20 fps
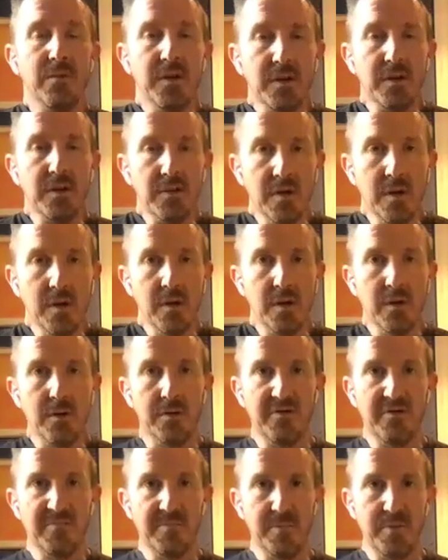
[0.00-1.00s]
Through your
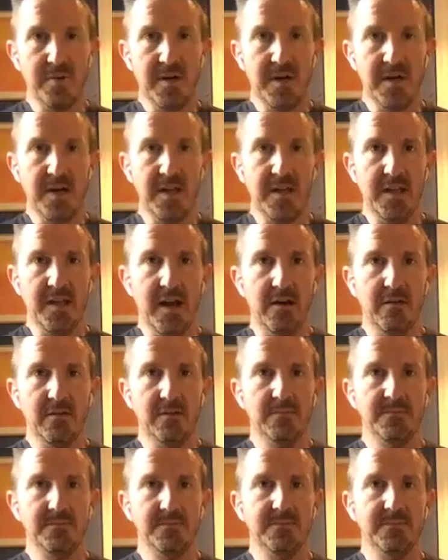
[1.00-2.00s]
nose, breathe
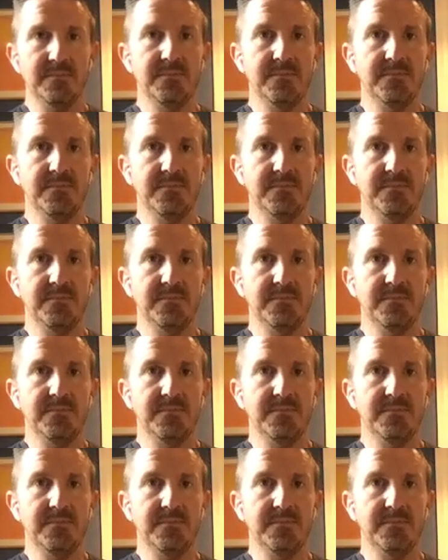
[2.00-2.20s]
out.